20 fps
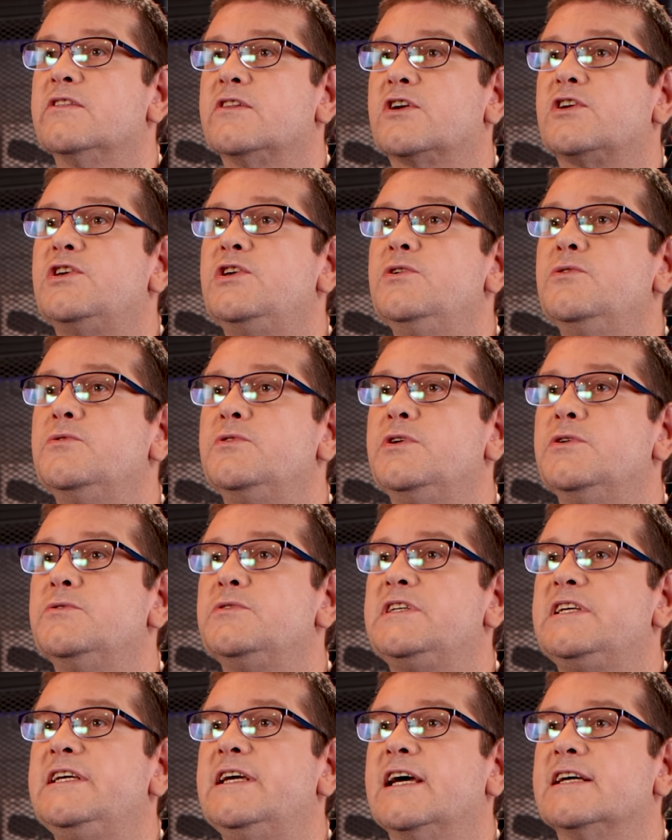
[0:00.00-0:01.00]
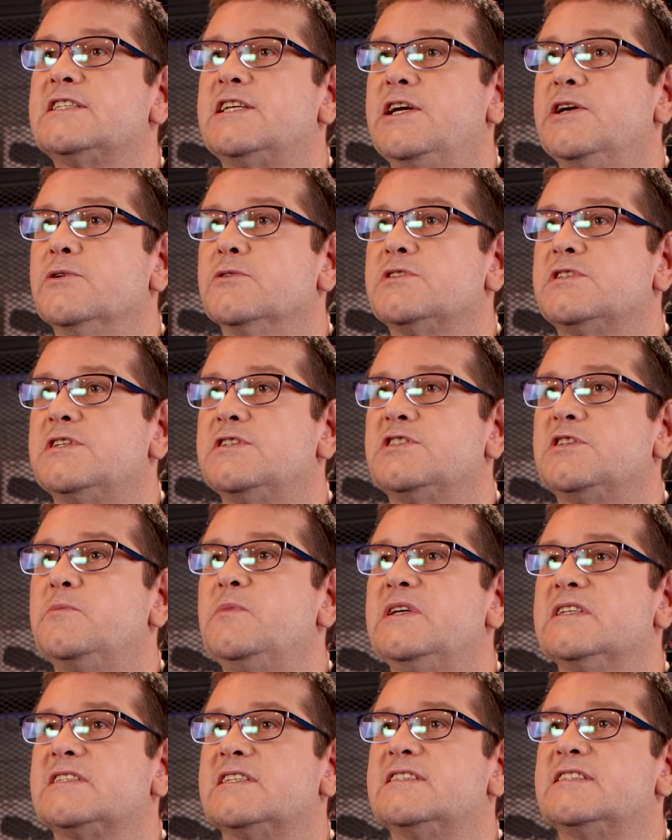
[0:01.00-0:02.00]
the QUTS Hero
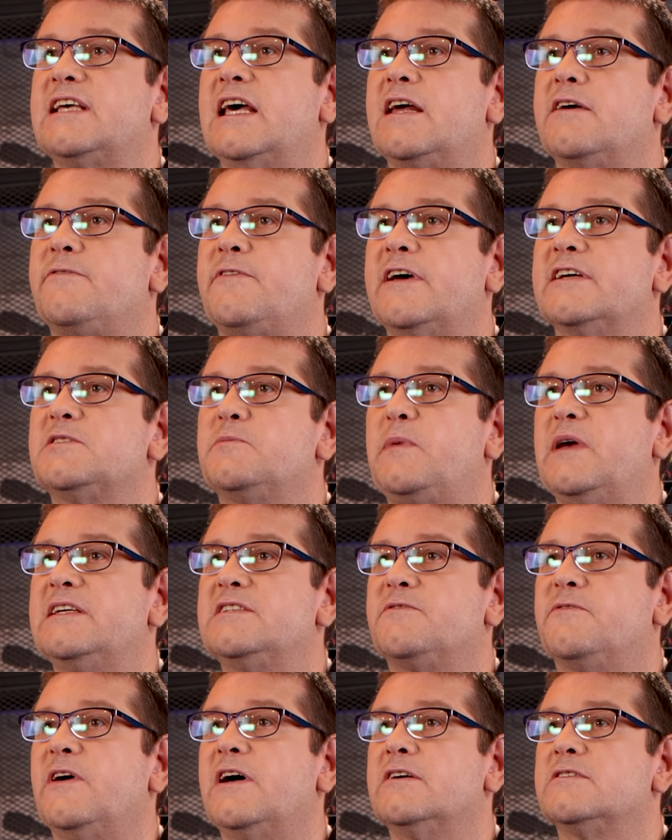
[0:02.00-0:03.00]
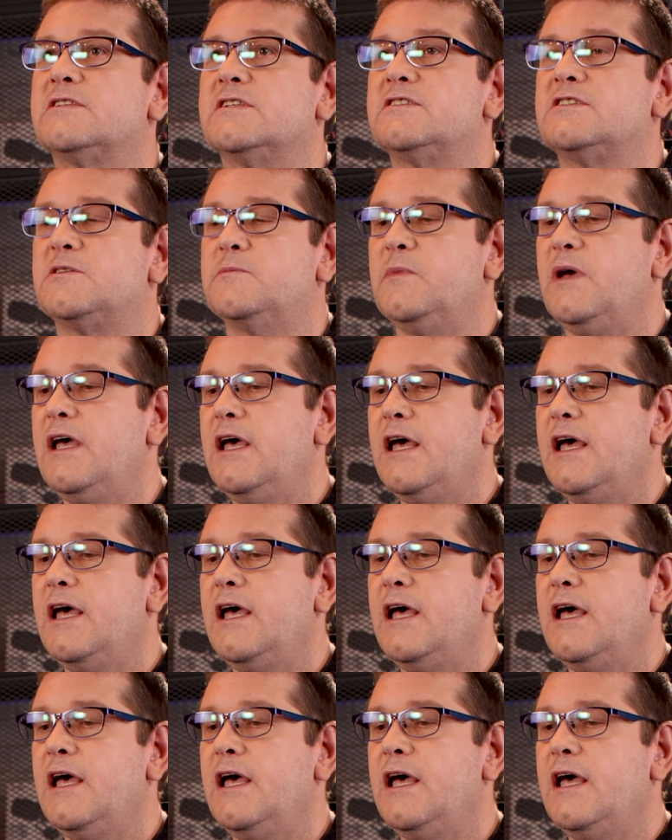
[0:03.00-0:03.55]
system. It's a ZFS-based file system,